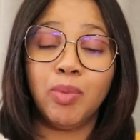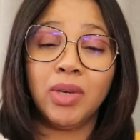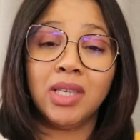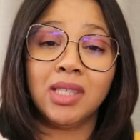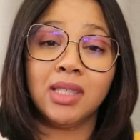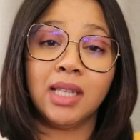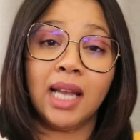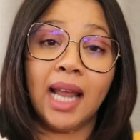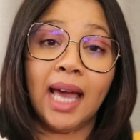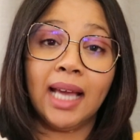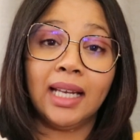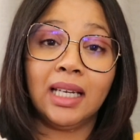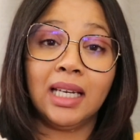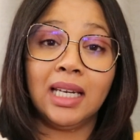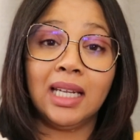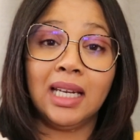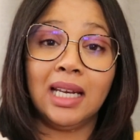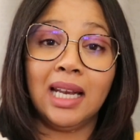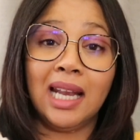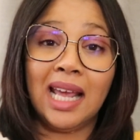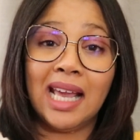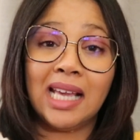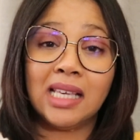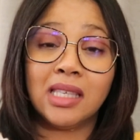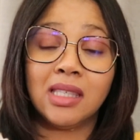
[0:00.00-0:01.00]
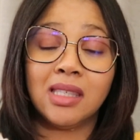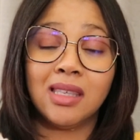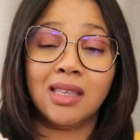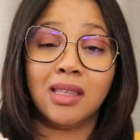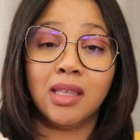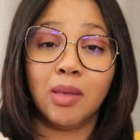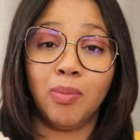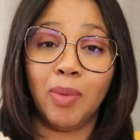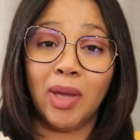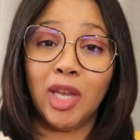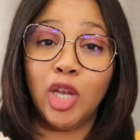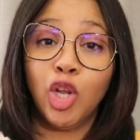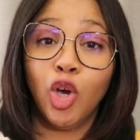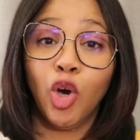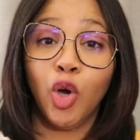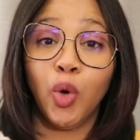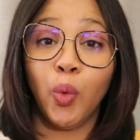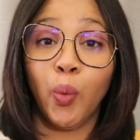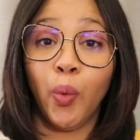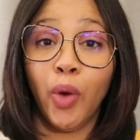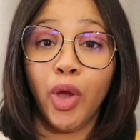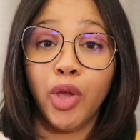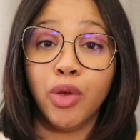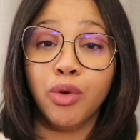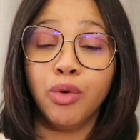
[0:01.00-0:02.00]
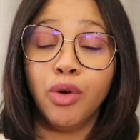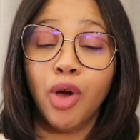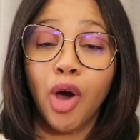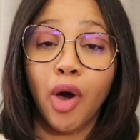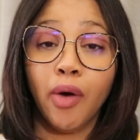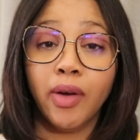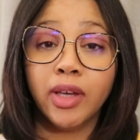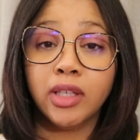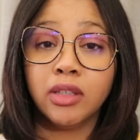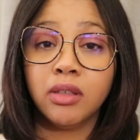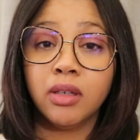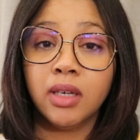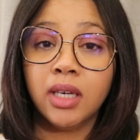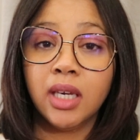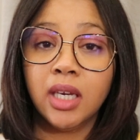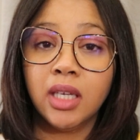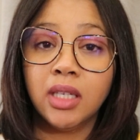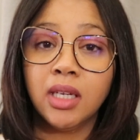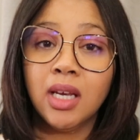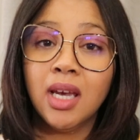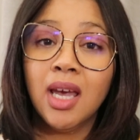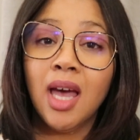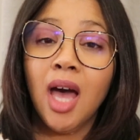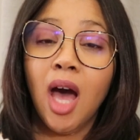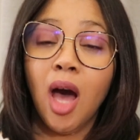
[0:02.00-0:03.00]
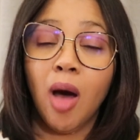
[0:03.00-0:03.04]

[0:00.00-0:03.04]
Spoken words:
be slightly less depending on where you're going to eat,